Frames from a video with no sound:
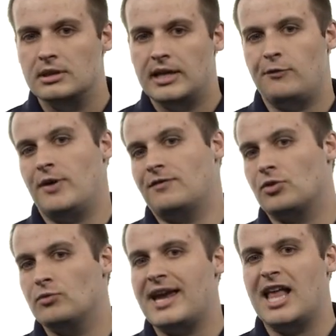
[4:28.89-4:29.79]
If we have
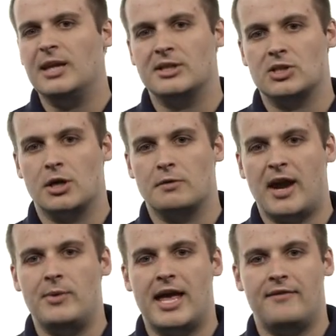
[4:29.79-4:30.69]
3 elements in our
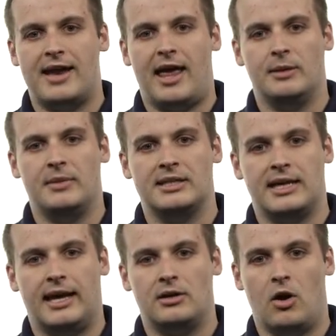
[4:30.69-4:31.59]
array, we have an element
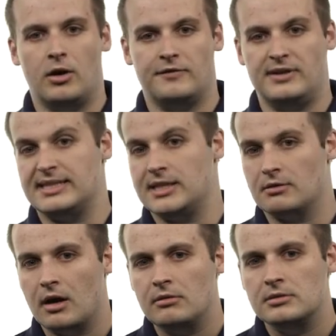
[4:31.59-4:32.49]
at
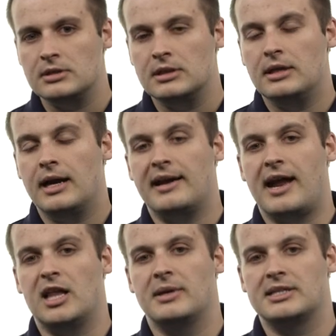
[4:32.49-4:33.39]
argv0, an
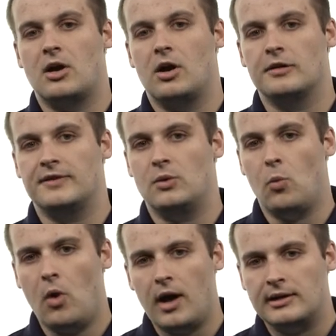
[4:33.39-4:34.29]
element at
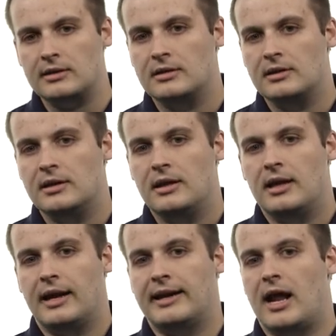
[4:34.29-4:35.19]
argv1,
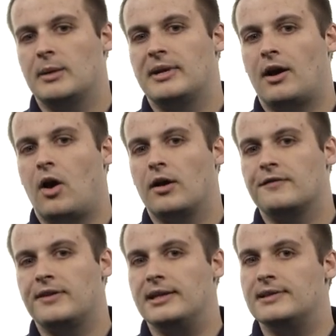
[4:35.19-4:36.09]
and an element at
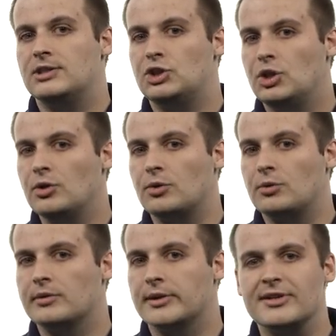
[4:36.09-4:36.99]
argv2.
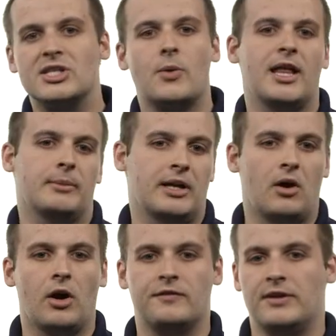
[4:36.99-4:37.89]
There is no element at
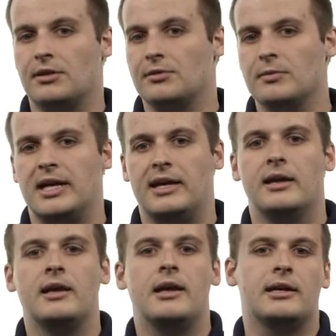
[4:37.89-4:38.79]
argv3
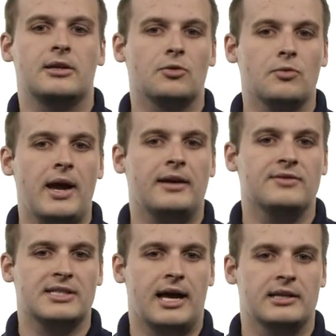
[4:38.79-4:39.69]
in an array of
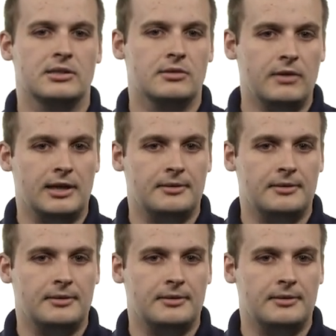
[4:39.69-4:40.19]
size 3.